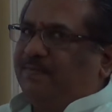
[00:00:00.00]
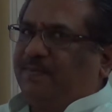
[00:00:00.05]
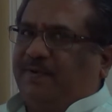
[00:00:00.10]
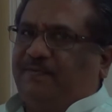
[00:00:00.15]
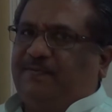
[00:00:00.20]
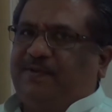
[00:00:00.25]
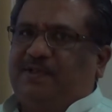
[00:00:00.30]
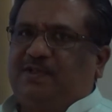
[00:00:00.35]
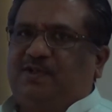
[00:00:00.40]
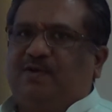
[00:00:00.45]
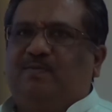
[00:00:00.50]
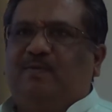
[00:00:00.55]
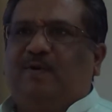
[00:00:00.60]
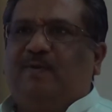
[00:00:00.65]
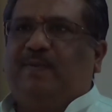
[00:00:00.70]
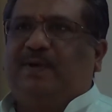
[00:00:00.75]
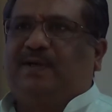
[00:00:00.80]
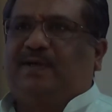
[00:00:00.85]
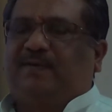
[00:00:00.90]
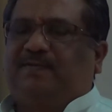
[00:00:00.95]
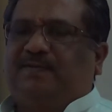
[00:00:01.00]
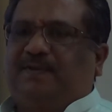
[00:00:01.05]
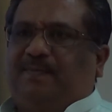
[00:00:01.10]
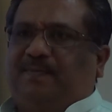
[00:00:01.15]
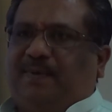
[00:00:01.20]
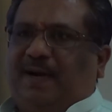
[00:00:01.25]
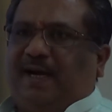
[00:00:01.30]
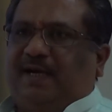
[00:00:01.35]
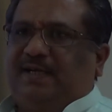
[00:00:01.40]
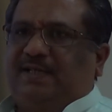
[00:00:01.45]
refers to movement of the
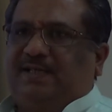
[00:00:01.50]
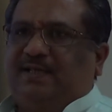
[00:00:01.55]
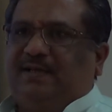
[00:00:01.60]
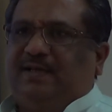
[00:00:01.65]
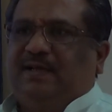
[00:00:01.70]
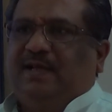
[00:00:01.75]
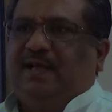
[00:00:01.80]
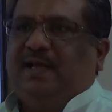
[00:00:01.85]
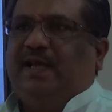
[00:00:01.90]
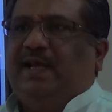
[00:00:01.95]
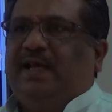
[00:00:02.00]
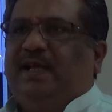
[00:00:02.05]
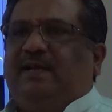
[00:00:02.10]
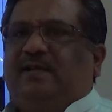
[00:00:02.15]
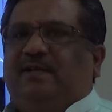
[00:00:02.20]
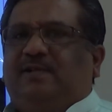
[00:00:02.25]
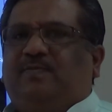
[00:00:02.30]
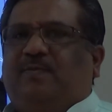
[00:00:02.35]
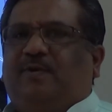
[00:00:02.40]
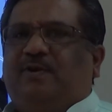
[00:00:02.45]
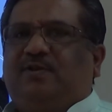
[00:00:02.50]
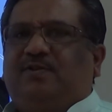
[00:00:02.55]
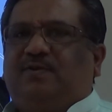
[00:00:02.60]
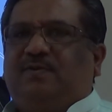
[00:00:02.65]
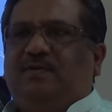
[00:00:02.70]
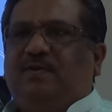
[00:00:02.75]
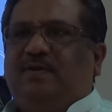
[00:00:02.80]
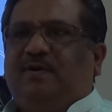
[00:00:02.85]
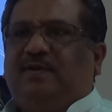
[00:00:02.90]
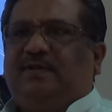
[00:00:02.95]
plants in response
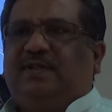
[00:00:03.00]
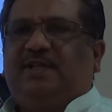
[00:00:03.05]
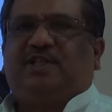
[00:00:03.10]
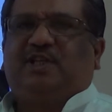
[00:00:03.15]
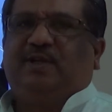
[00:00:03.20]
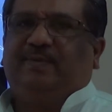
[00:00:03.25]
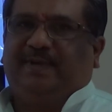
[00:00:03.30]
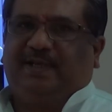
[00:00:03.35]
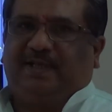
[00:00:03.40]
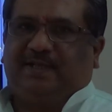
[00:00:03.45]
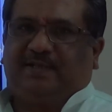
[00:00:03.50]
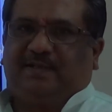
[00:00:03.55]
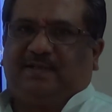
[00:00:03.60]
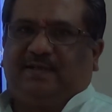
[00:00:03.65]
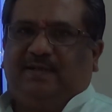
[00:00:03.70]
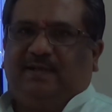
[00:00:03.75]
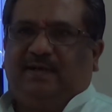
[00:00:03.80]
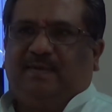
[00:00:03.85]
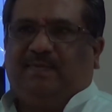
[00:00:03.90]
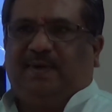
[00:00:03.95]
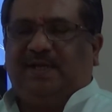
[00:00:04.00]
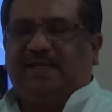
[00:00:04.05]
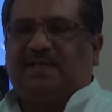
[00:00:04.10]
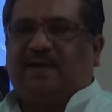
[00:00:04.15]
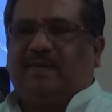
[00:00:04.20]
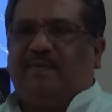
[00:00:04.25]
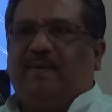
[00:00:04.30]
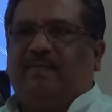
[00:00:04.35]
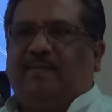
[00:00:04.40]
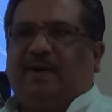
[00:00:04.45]
to the stimulus. Please
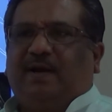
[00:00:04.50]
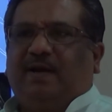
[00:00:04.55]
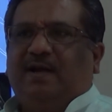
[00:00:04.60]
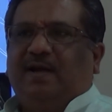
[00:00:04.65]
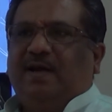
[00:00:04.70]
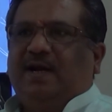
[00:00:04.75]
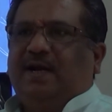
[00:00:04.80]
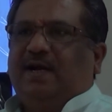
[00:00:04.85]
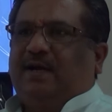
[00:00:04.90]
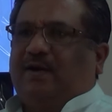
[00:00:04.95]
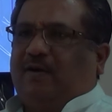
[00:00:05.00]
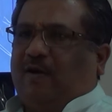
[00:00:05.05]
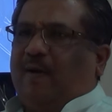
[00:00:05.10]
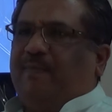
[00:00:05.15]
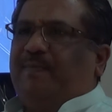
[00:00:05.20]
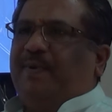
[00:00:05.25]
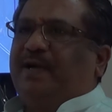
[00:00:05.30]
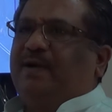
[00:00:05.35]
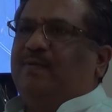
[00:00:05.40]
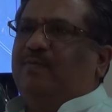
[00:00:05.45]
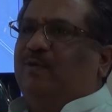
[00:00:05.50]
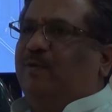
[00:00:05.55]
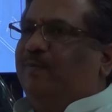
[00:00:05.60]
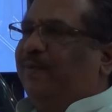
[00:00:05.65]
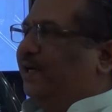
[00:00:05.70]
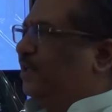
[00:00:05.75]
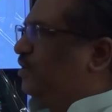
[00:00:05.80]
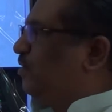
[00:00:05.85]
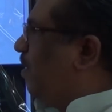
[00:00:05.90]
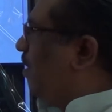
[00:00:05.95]
remember, tropic
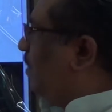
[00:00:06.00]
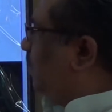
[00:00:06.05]
movements or